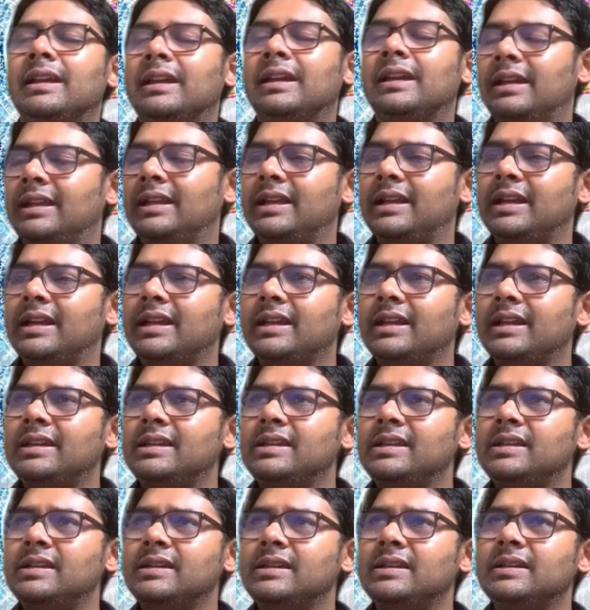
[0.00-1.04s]
And
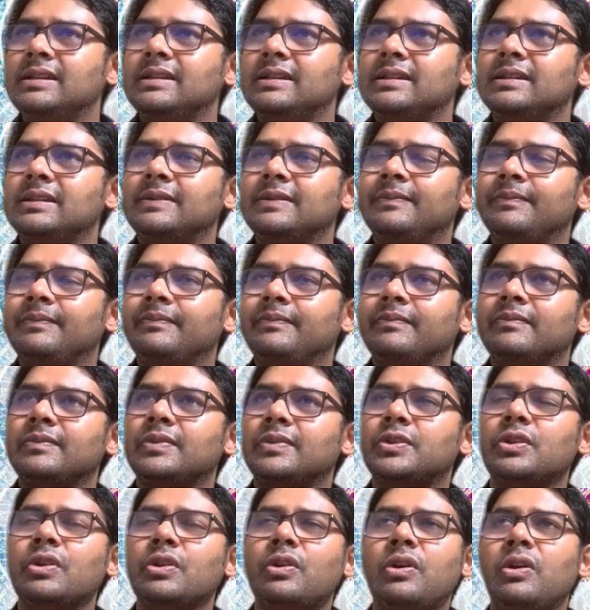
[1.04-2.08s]
I
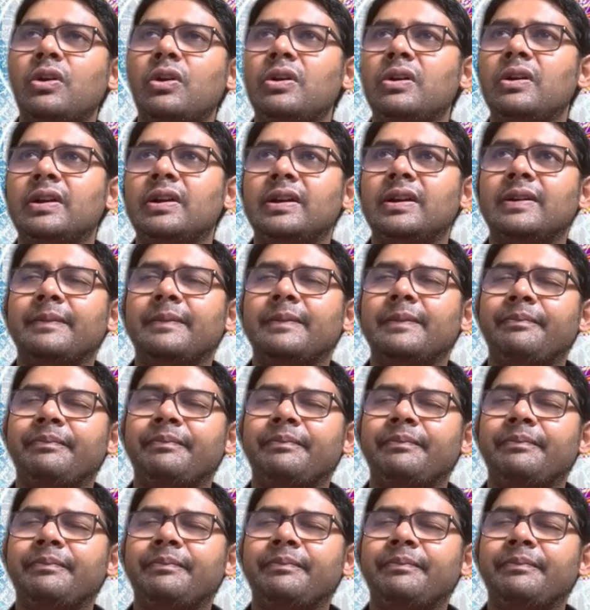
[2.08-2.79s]
saw